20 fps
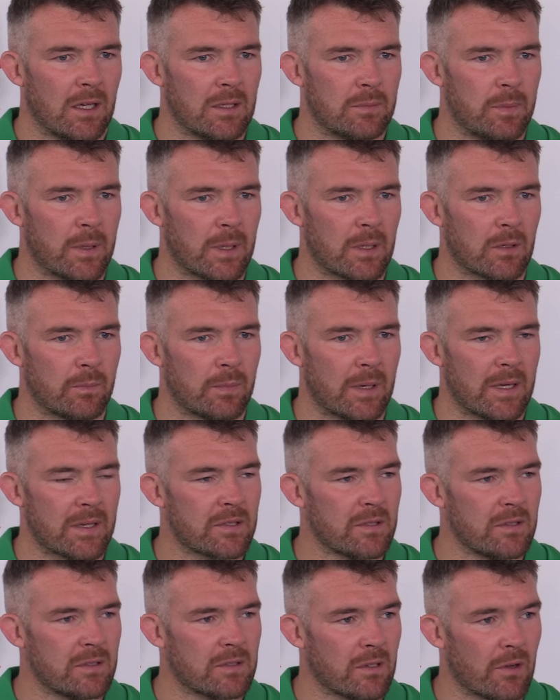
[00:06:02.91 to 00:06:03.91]
picking up
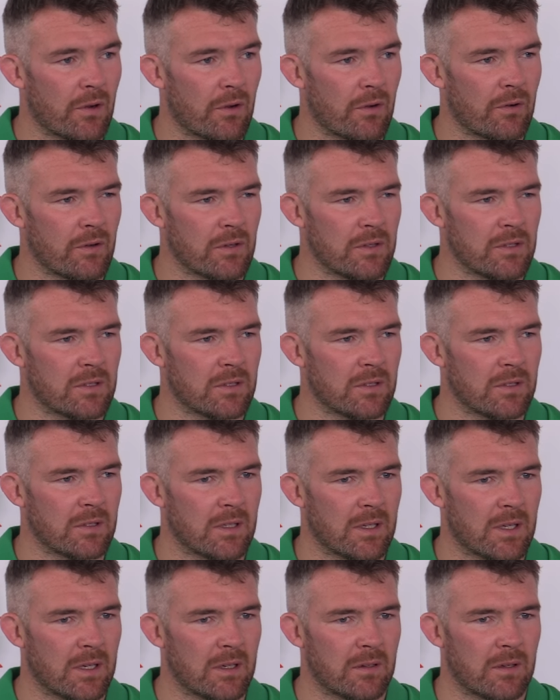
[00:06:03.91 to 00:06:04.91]
lessons and learnings
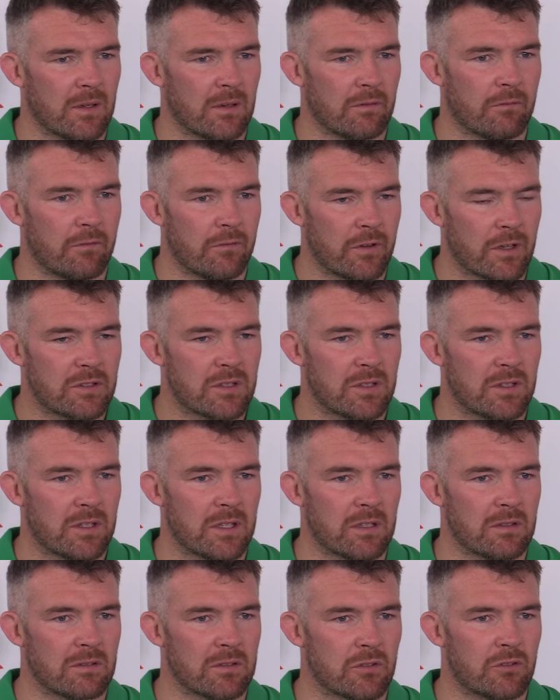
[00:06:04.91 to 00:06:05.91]
and fixing
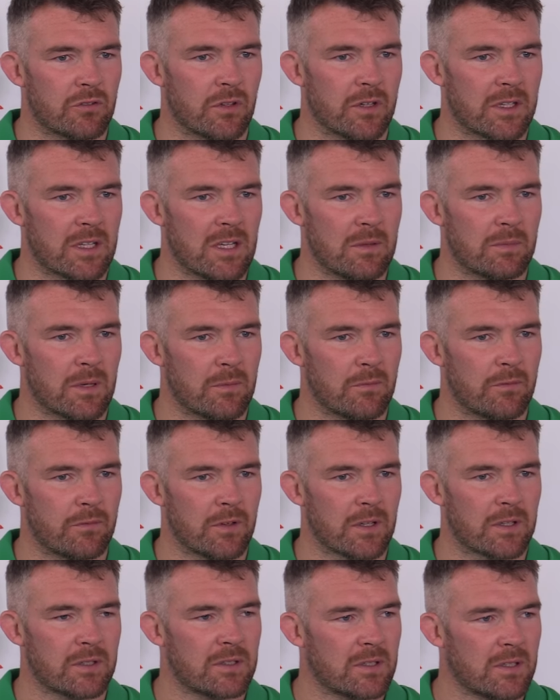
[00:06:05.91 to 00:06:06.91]
things and trying to keep them
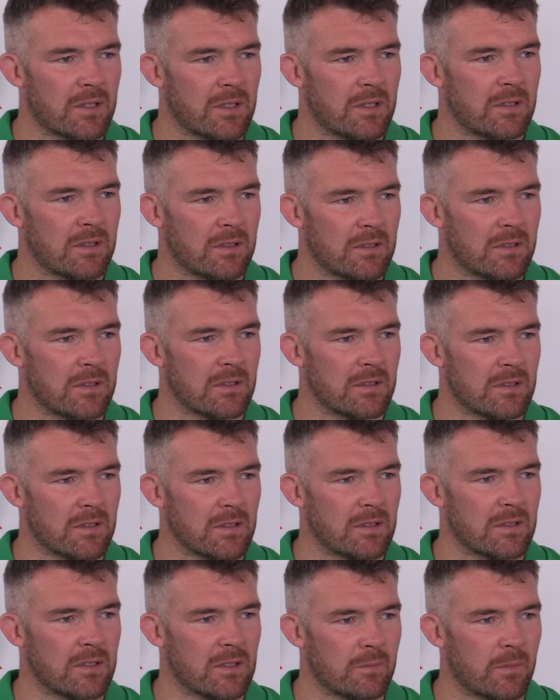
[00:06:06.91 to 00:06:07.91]
fixed
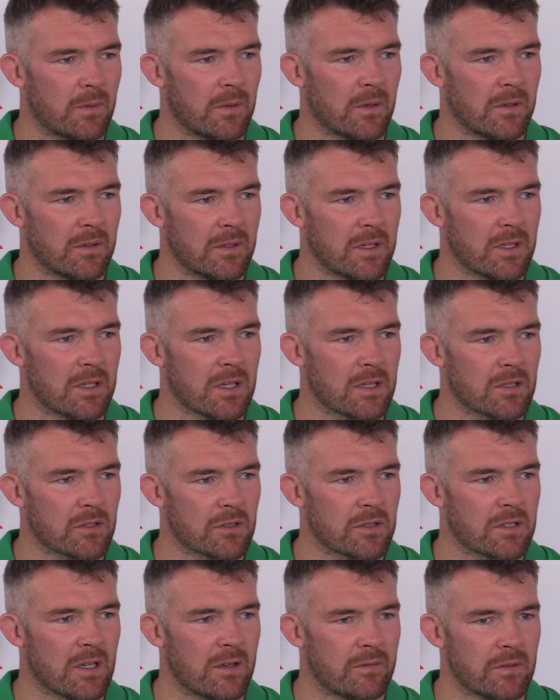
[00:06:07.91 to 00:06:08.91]
is the important thing, not
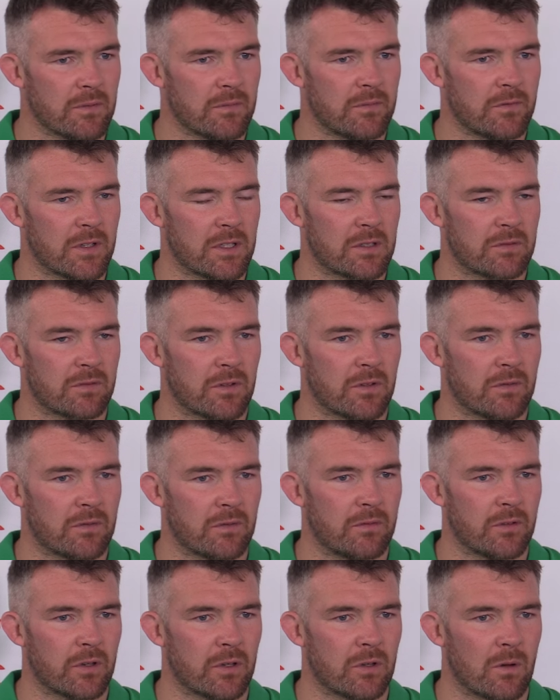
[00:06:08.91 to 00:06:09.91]
just having them fixed for
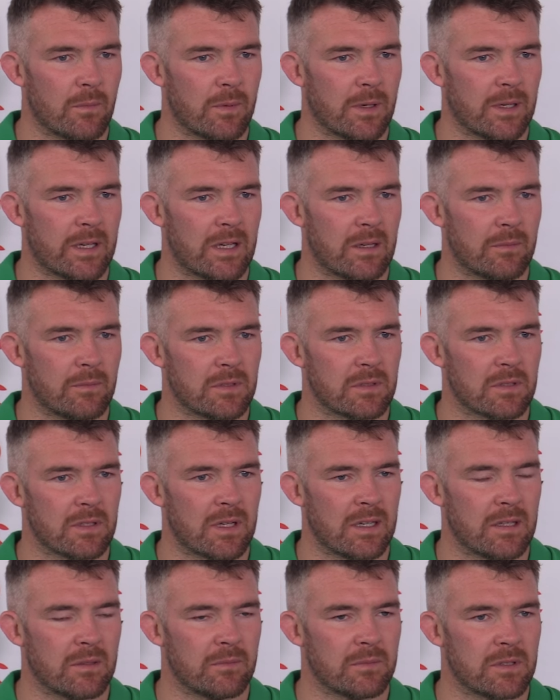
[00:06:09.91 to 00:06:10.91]
a couple of games and
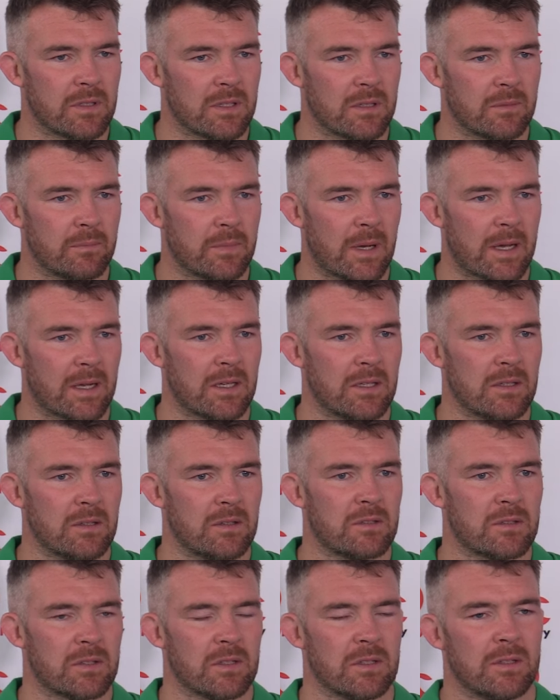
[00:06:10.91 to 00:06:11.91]
letting them sneak back
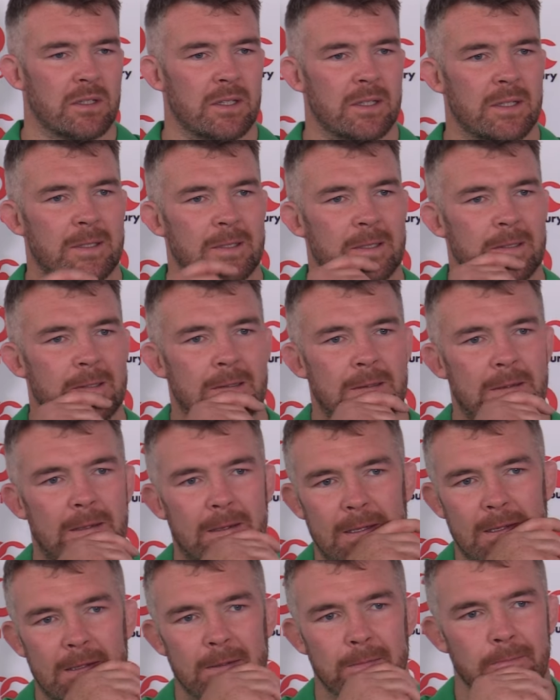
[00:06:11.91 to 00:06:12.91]
in. So
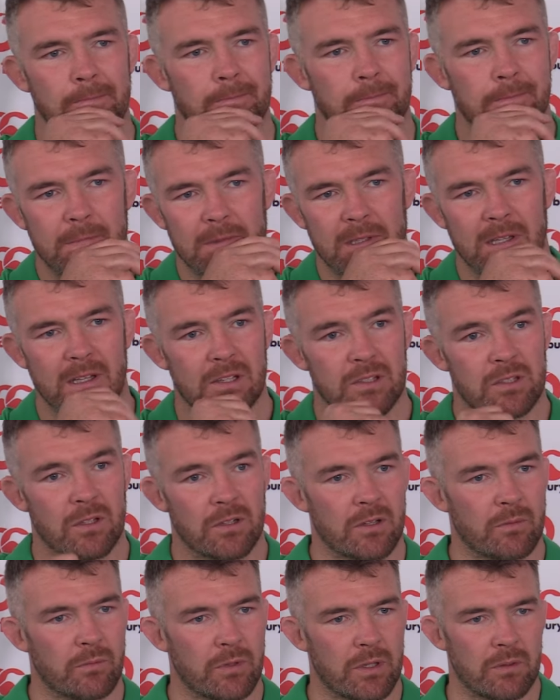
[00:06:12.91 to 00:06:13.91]
yeah,
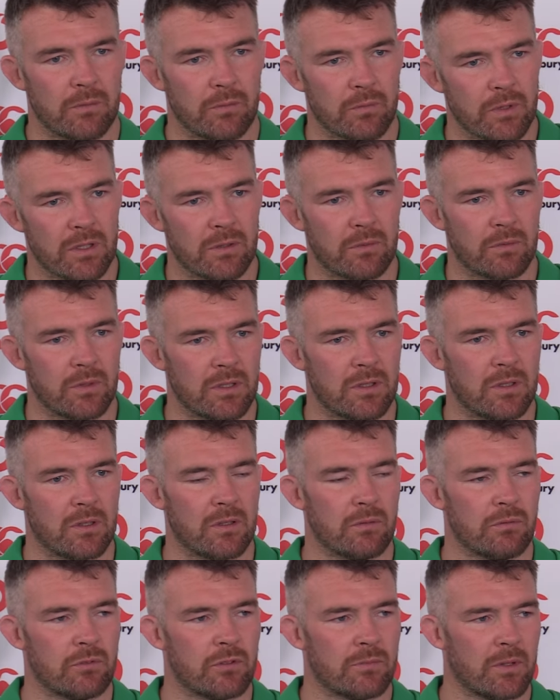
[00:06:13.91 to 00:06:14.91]
certainly we did a
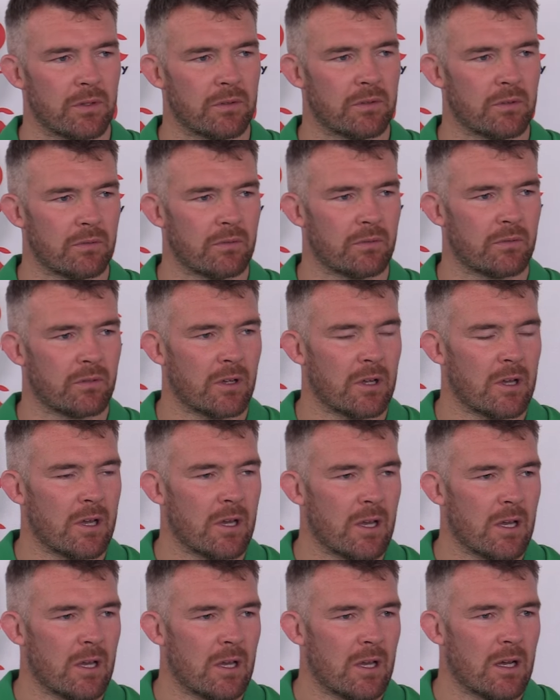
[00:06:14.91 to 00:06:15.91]
huge amount of
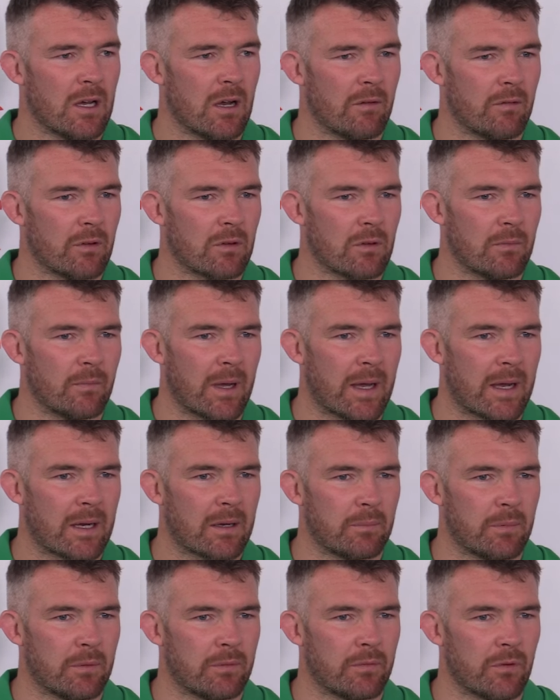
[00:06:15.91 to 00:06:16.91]
looking
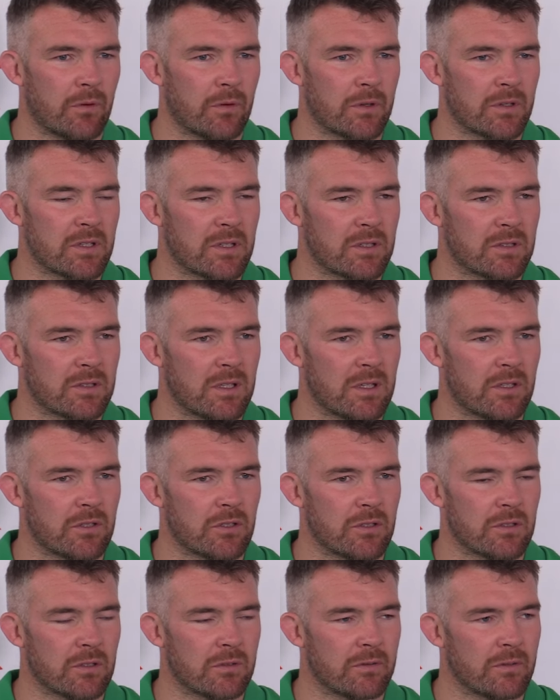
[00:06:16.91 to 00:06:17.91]
back before the Six
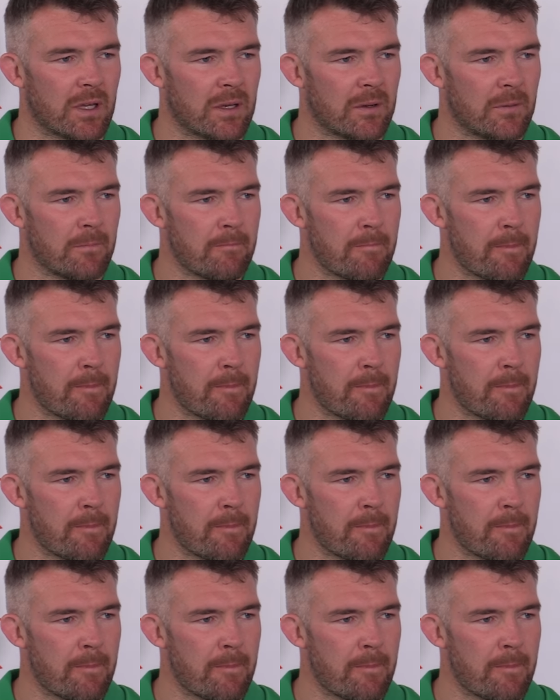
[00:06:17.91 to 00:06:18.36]
Nations over that.